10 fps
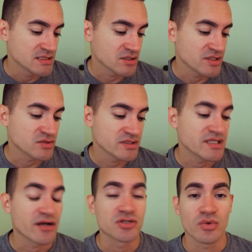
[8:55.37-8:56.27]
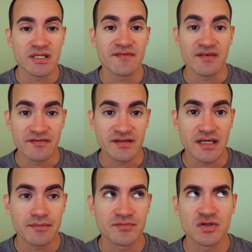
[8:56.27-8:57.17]
So this was the year
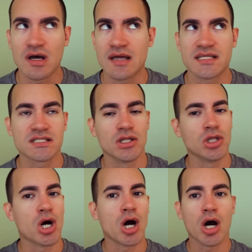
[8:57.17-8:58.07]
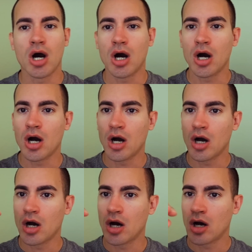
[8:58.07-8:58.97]
2050, so this
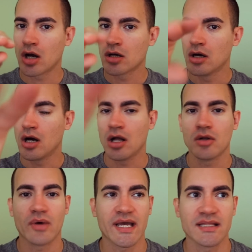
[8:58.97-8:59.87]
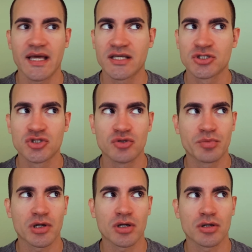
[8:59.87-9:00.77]
long hallway, like
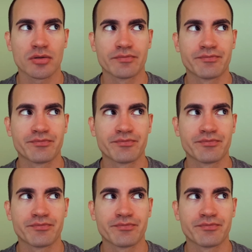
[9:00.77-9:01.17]
super